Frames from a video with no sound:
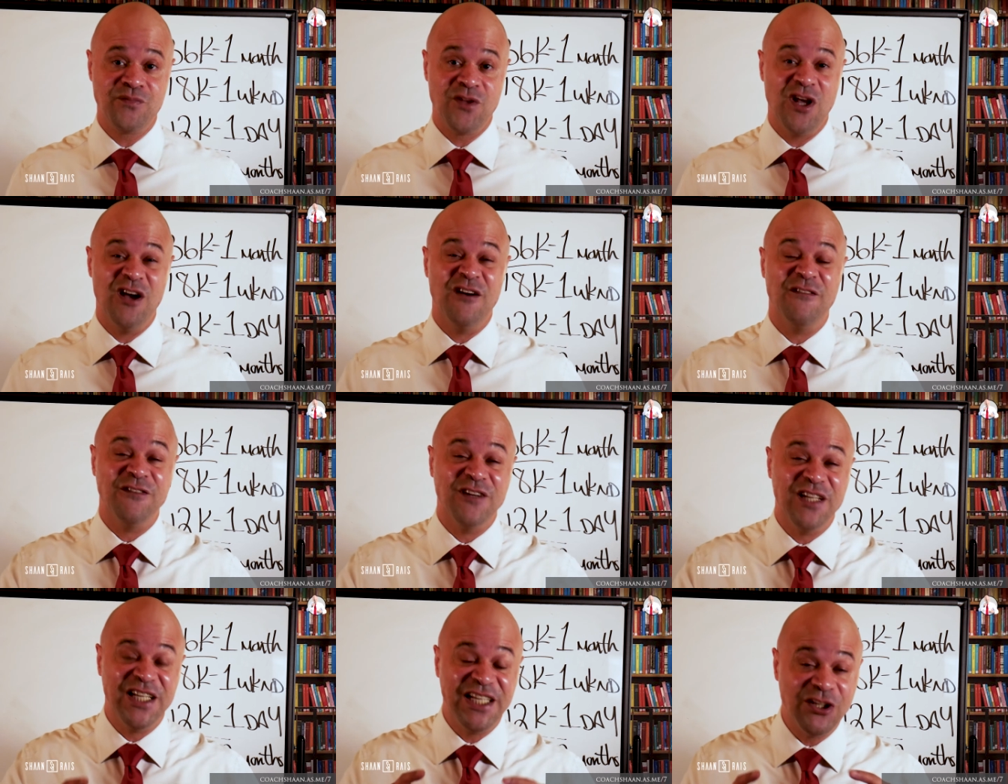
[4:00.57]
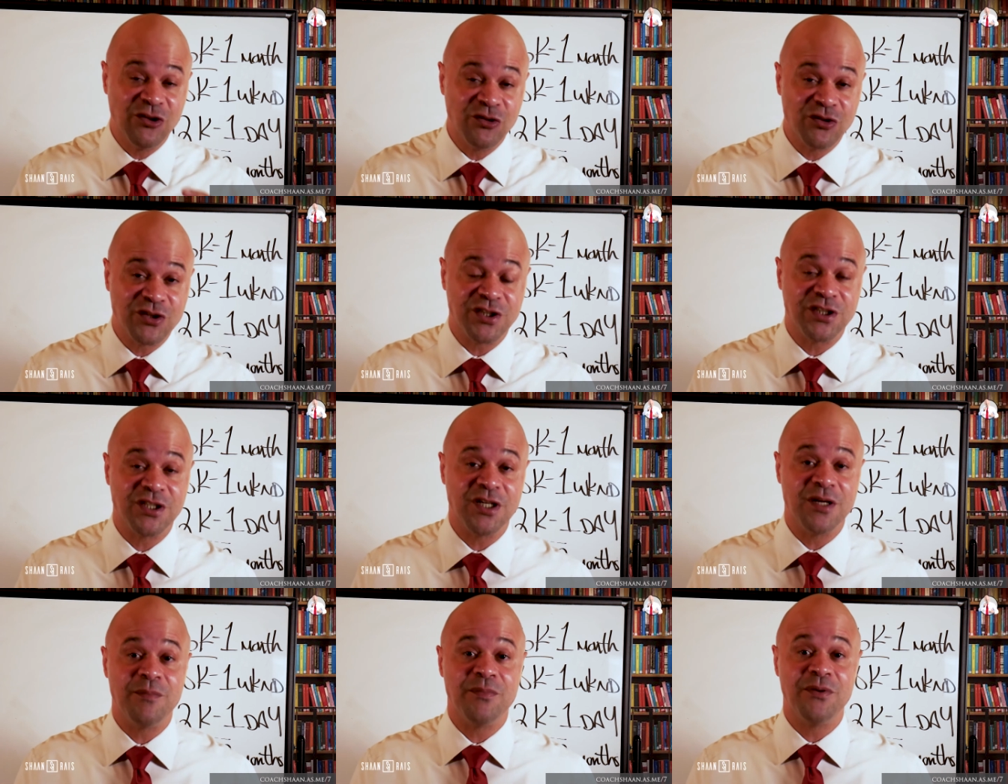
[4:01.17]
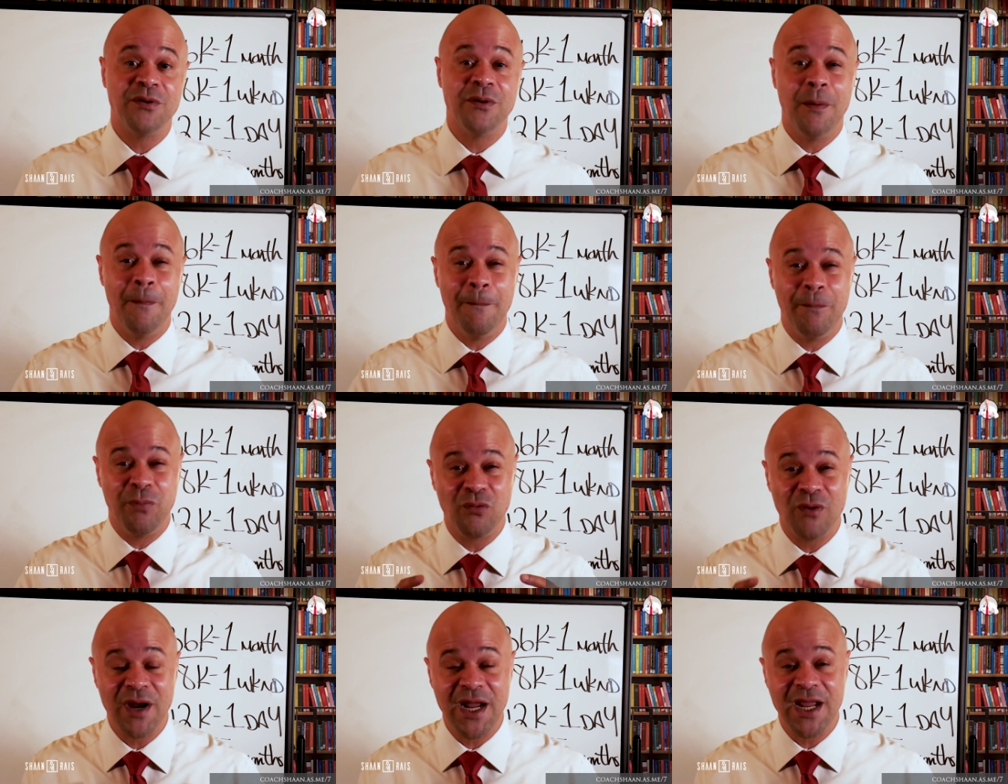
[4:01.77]
of leadership,
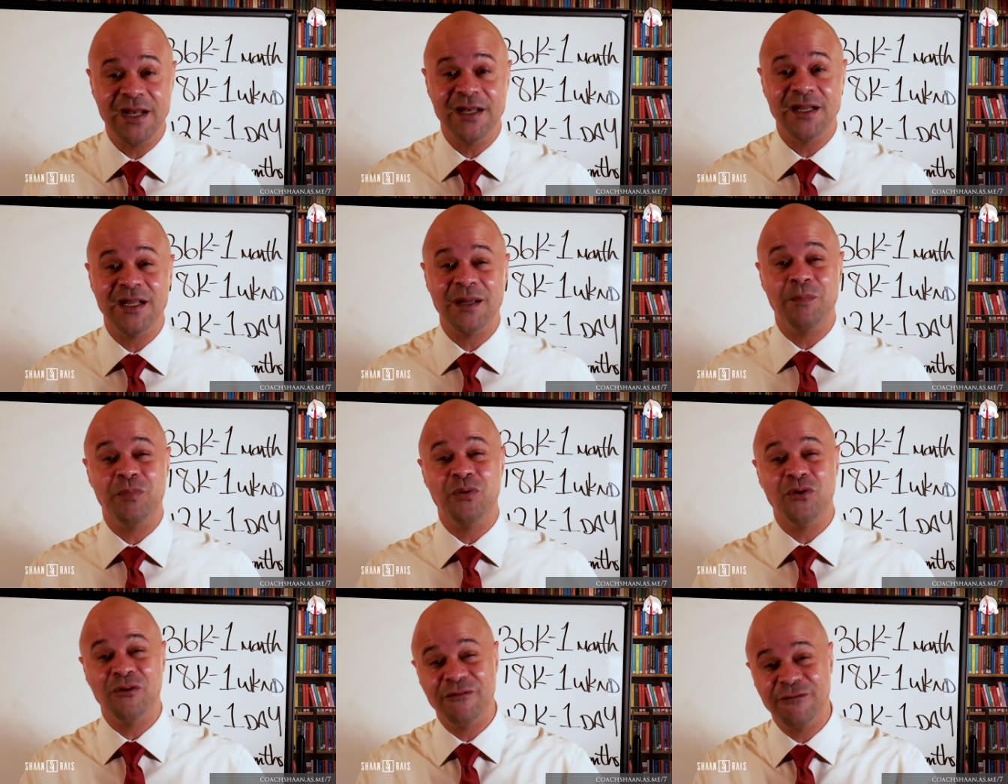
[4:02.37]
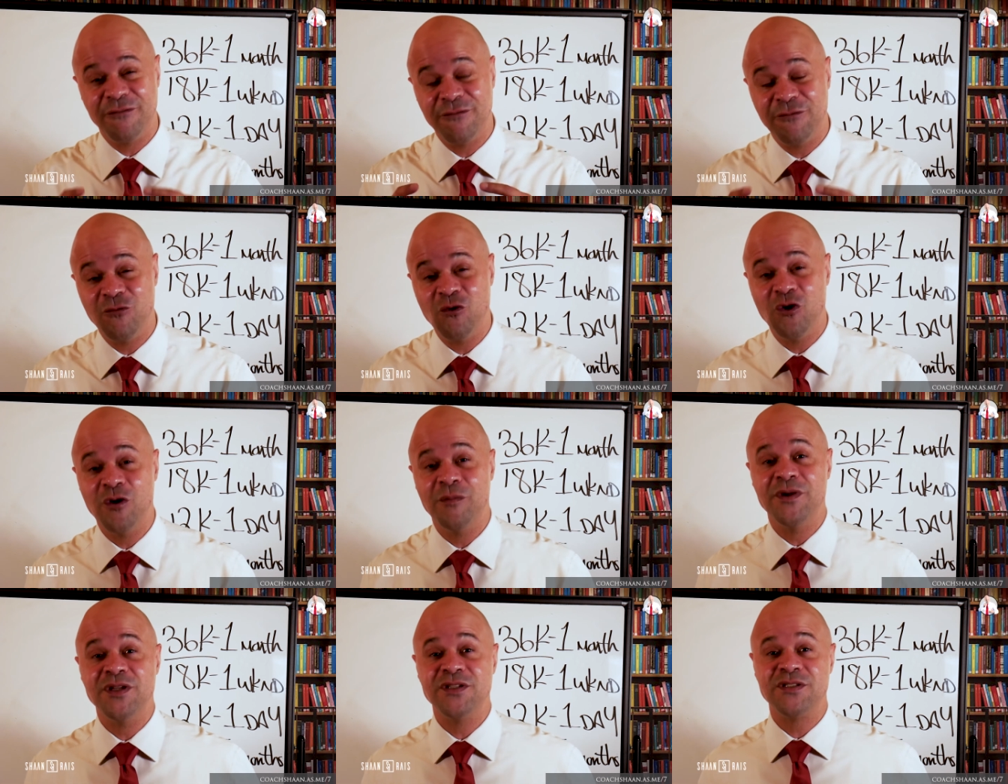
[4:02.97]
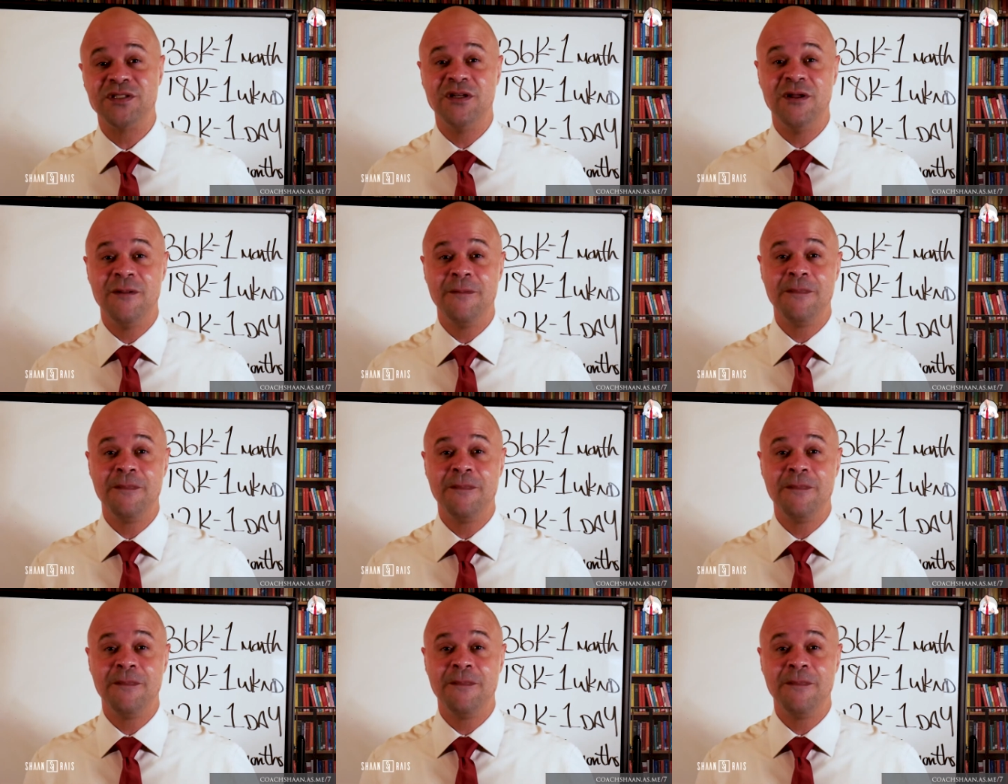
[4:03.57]
branding, performance.